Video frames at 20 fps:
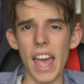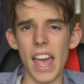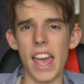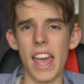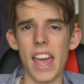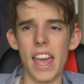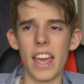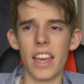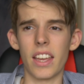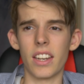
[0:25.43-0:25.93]

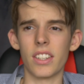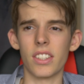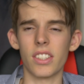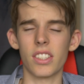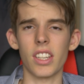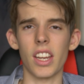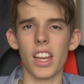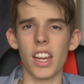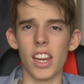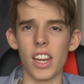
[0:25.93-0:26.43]

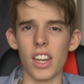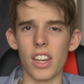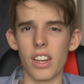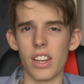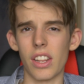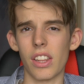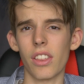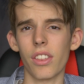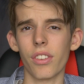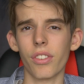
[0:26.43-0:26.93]
And
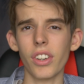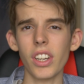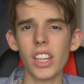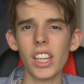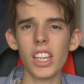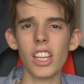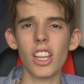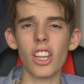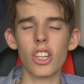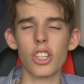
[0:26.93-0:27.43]
in
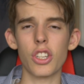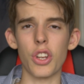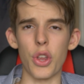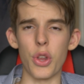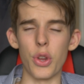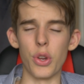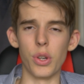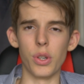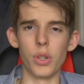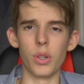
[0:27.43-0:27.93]
3,
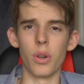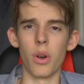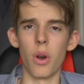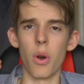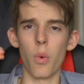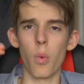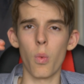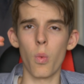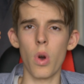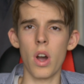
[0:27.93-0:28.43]
2,
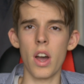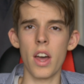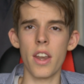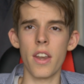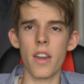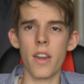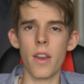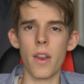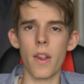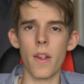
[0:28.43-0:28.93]

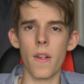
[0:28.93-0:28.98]
1...